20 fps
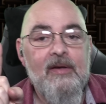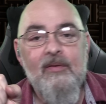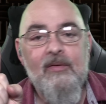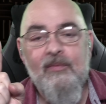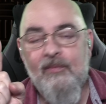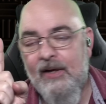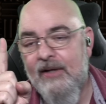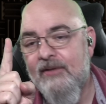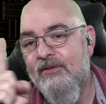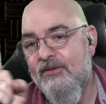
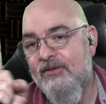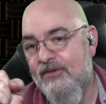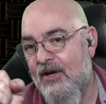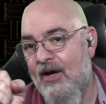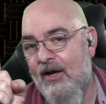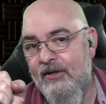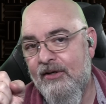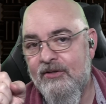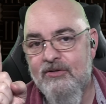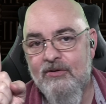That's
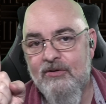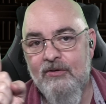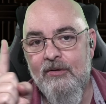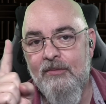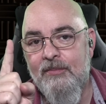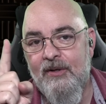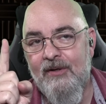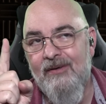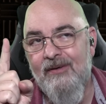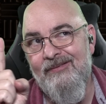kind of true,
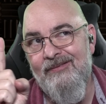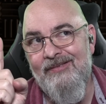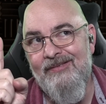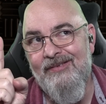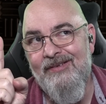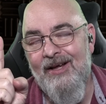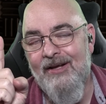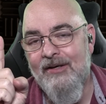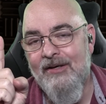but not